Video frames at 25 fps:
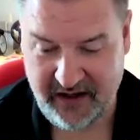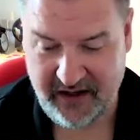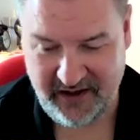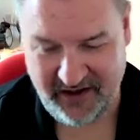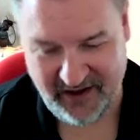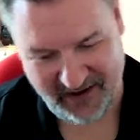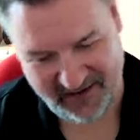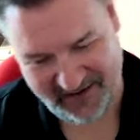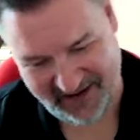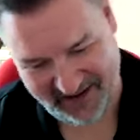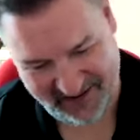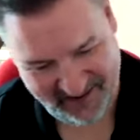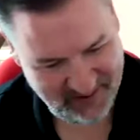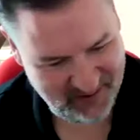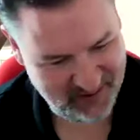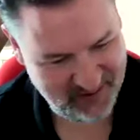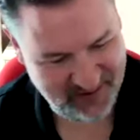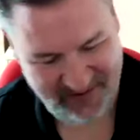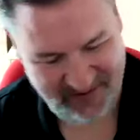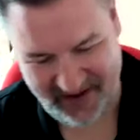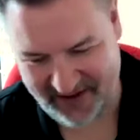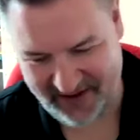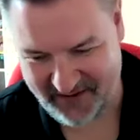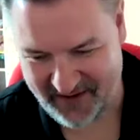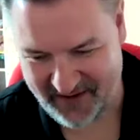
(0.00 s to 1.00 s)
you know,
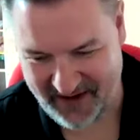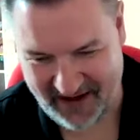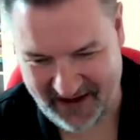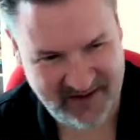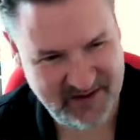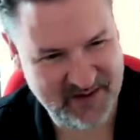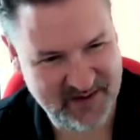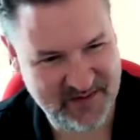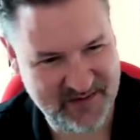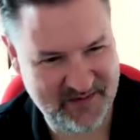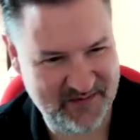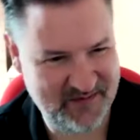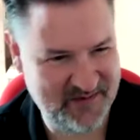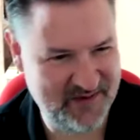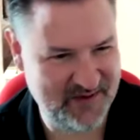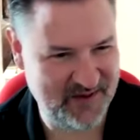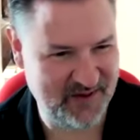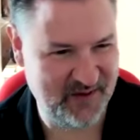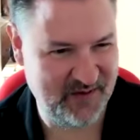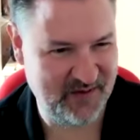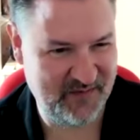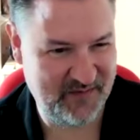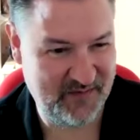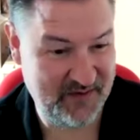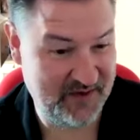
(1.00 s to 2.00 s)
then then the next
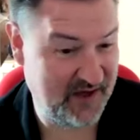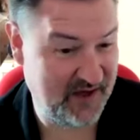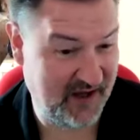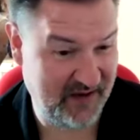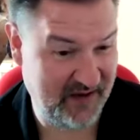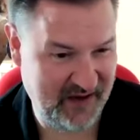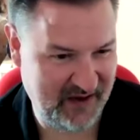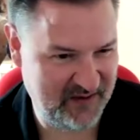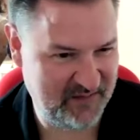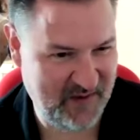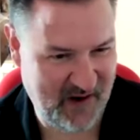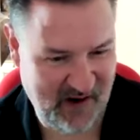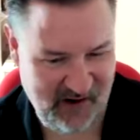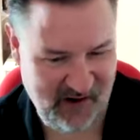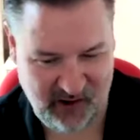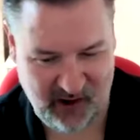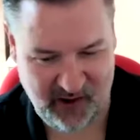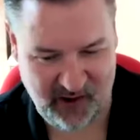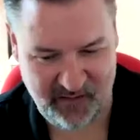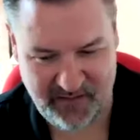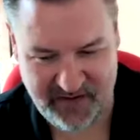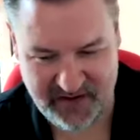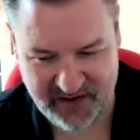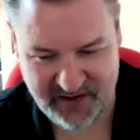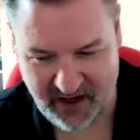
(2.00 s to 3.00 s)
sort of you say the next
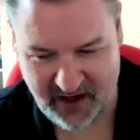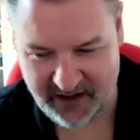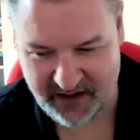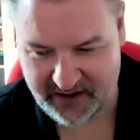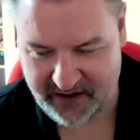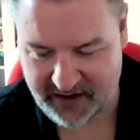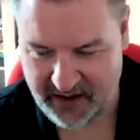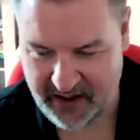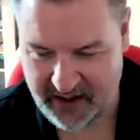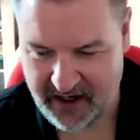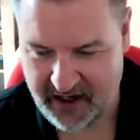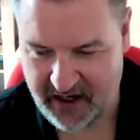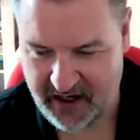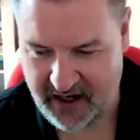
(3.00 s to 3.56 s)
paragraph is like,